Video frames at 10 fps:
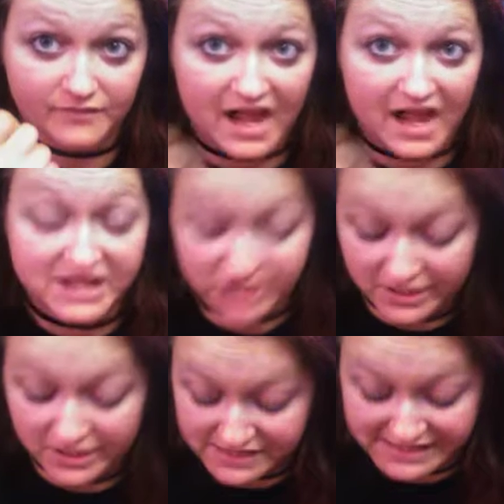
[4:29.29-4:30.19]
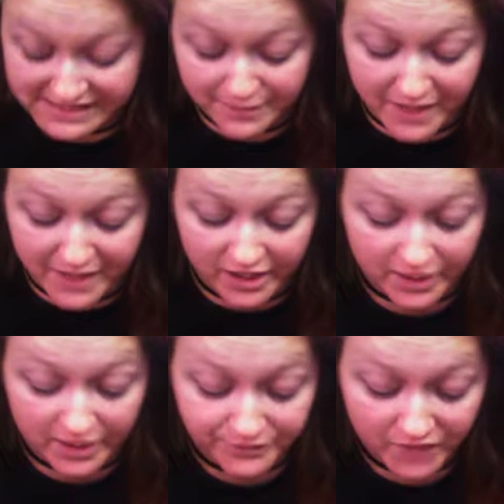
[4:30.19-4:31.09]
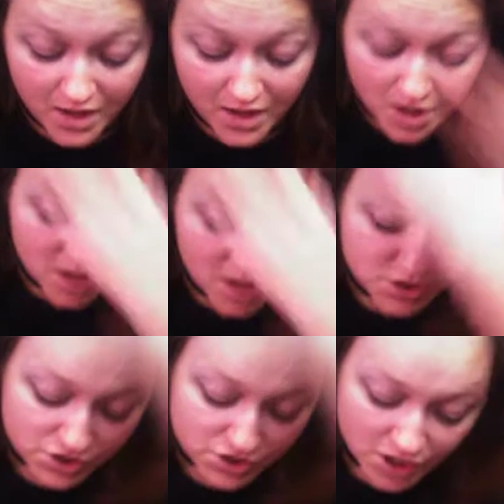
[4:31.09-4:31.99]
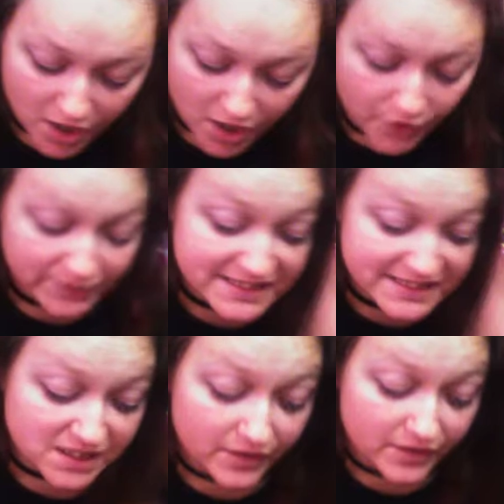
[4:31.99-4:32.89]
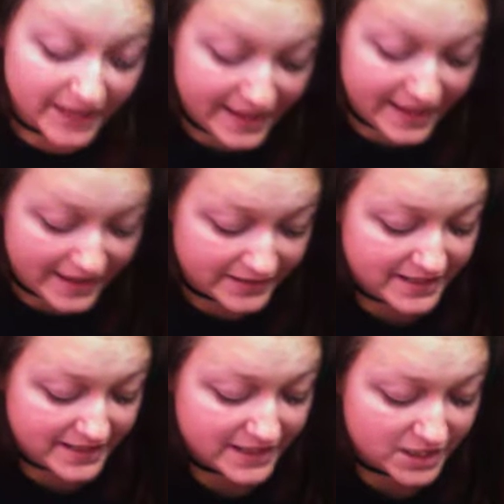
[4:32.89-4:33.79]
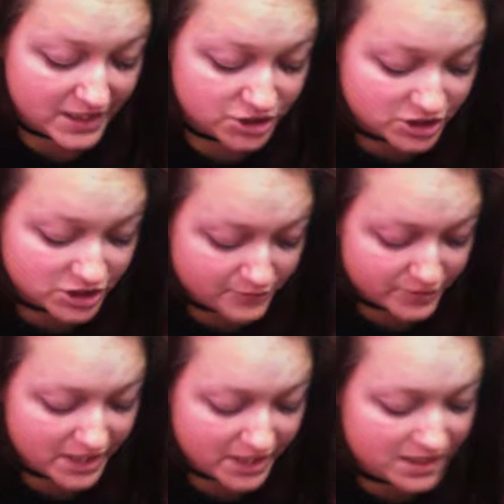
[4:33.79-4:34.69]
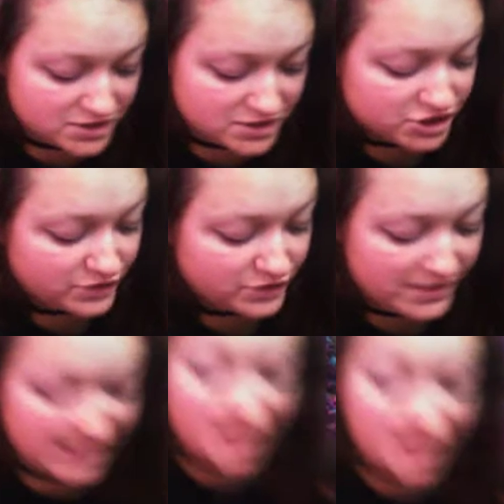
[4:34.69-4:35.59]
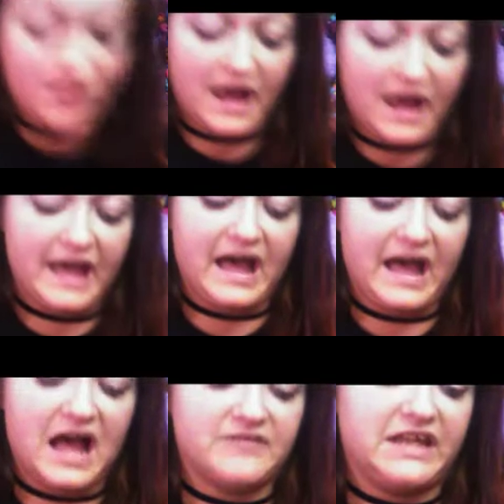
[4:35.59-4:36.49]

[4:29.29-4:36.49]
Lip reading: eyeshadow stick better. So let's go ahead and jump right into it. I have